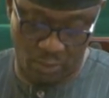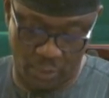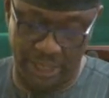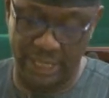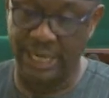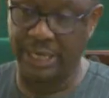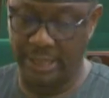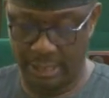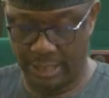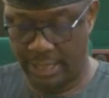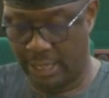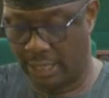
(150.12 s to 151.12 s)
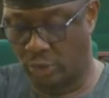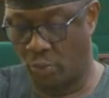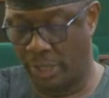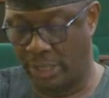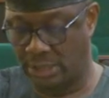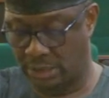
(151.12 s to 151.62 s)
within 8
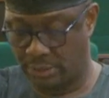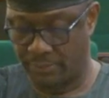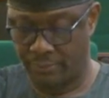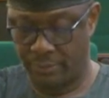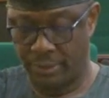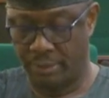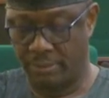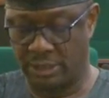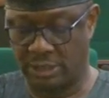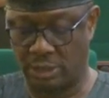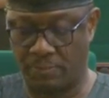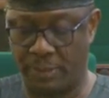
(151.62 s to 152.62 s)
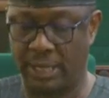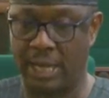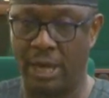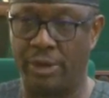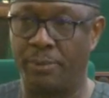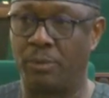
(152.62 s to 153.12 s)
weeks. Mr. Speaker,
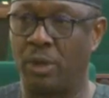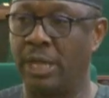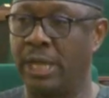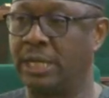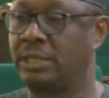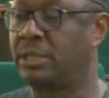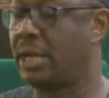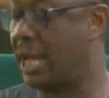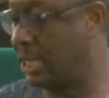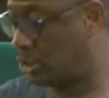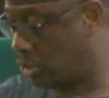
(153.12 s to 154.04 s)
honorable colleagues, I